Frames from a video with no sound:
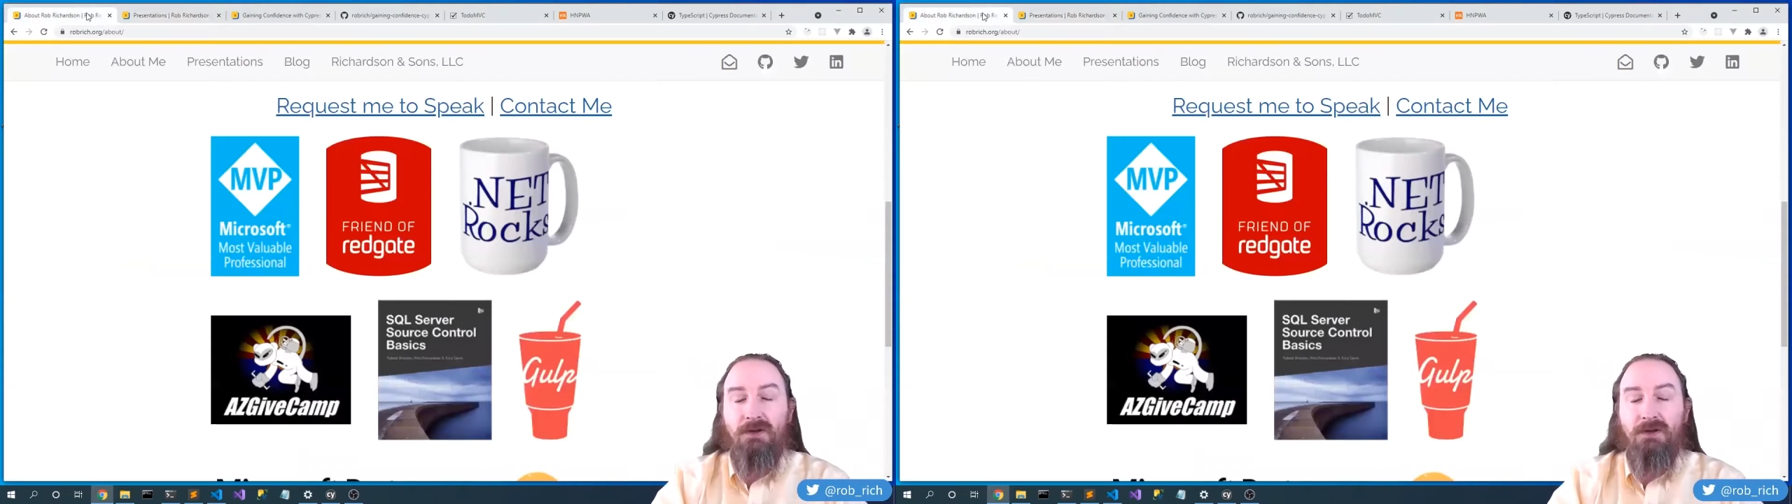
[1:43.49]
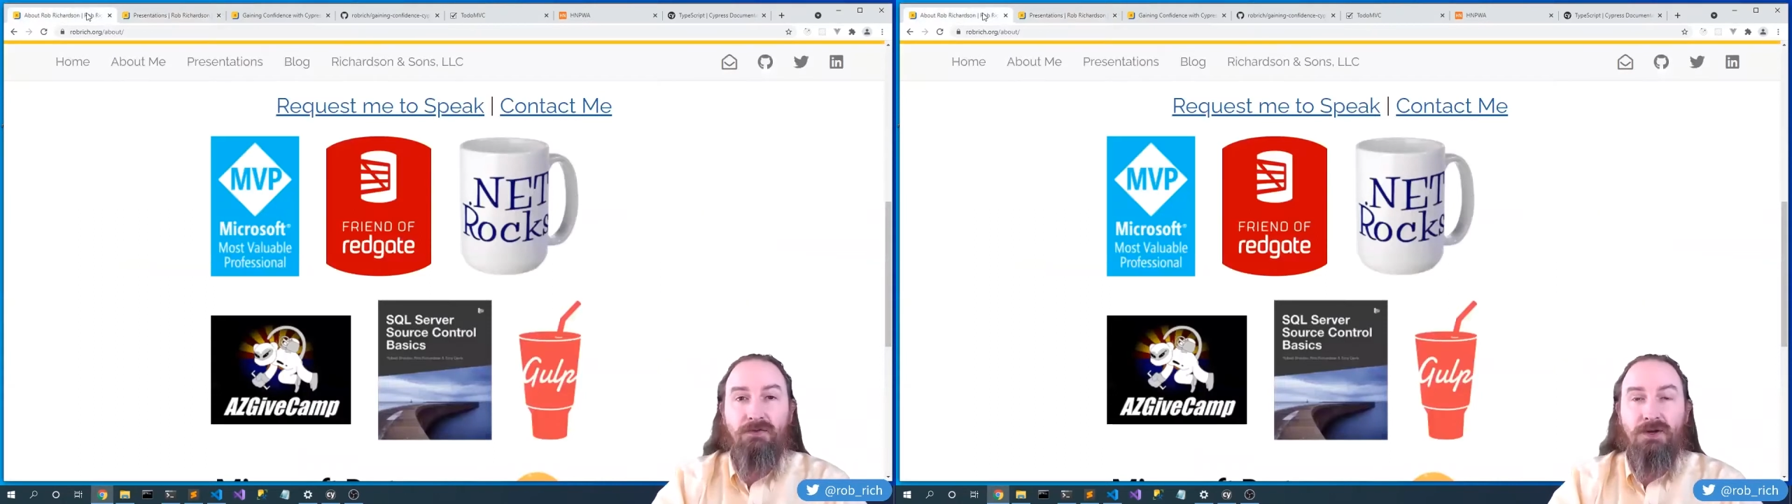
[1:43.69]

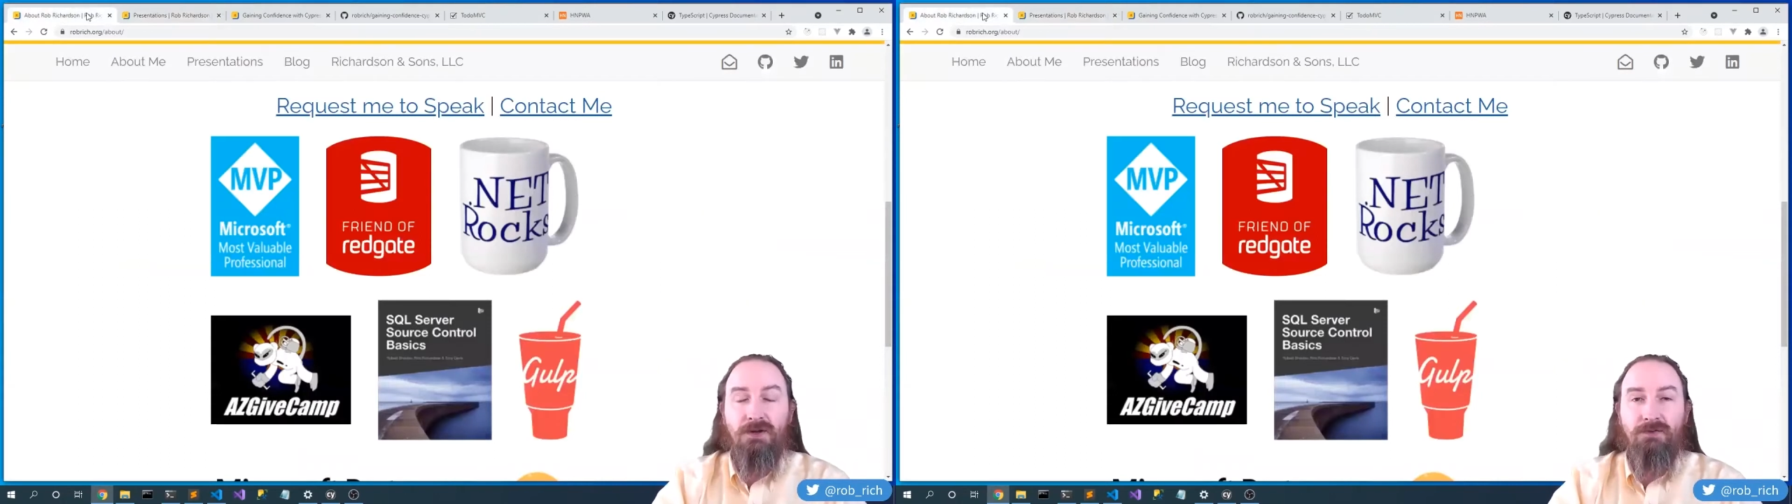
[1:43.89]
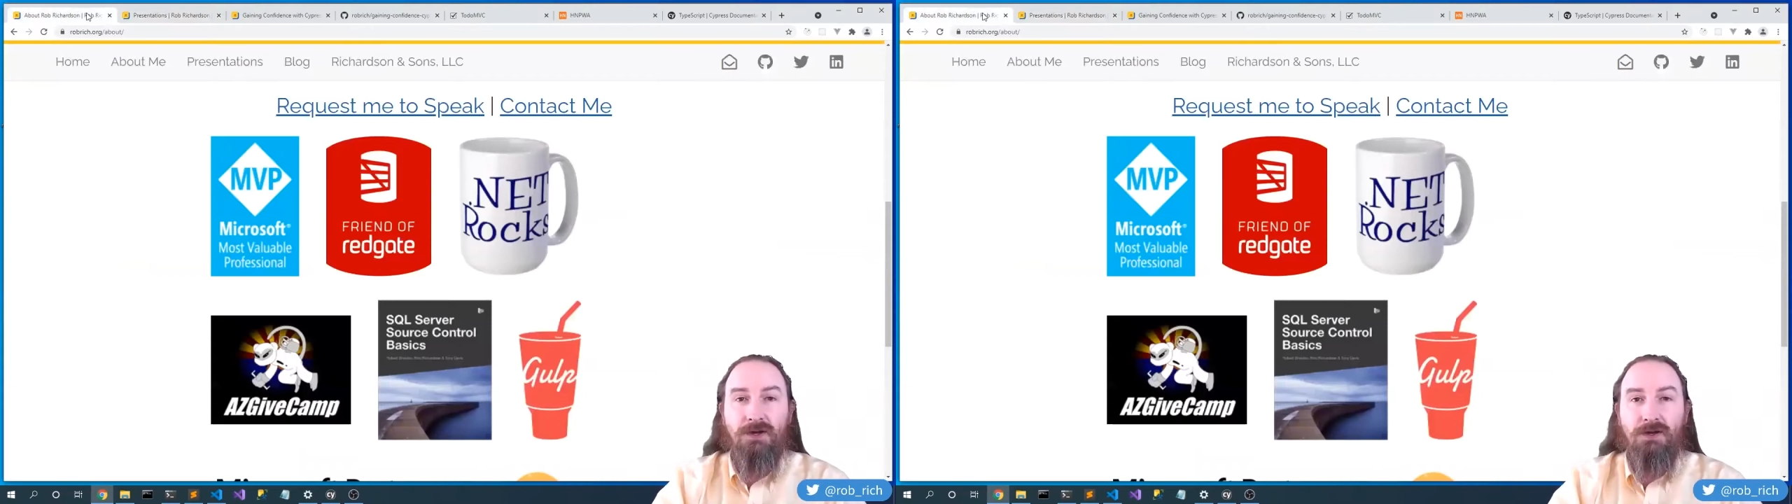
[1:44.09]
a friend
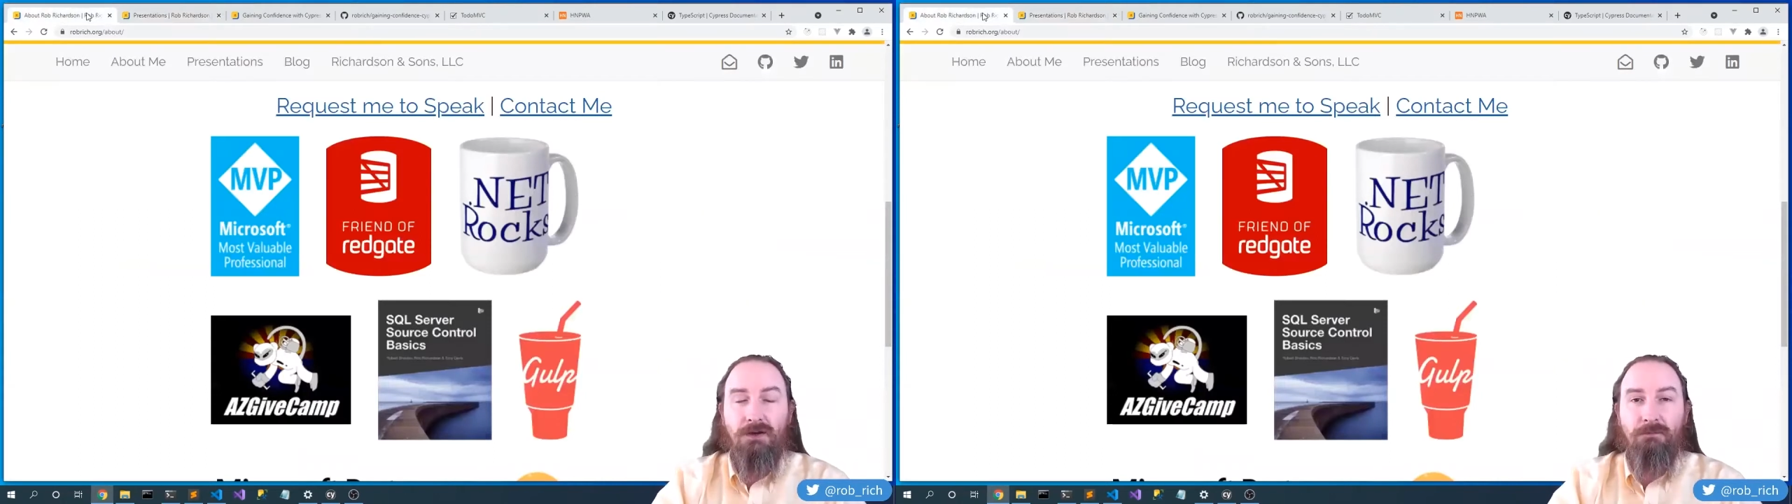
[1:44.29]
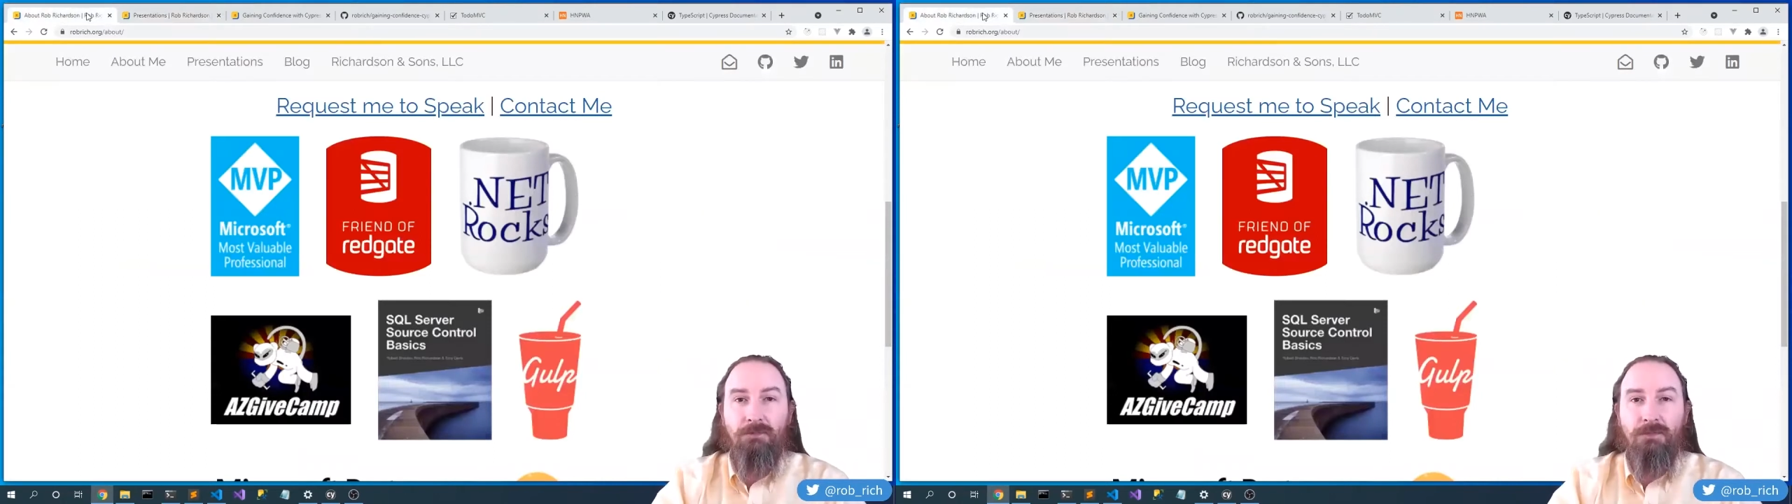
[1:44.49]
of Redgate,